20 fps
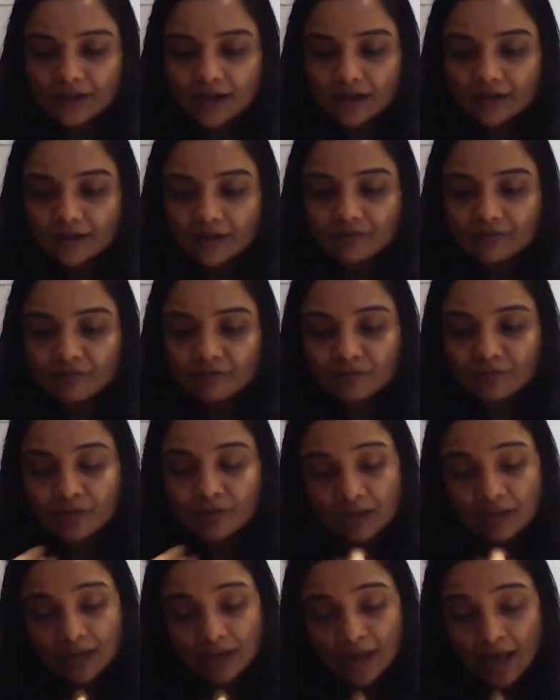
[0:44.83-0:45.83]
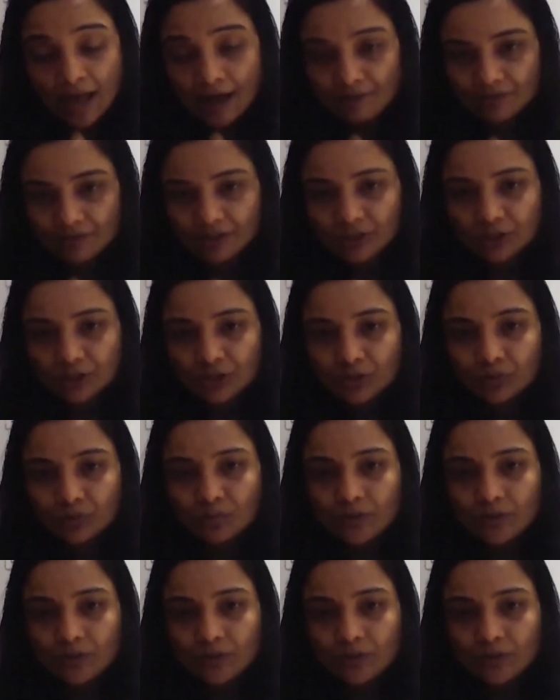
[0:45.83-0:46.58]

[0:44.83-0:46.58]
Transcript: And we have it too.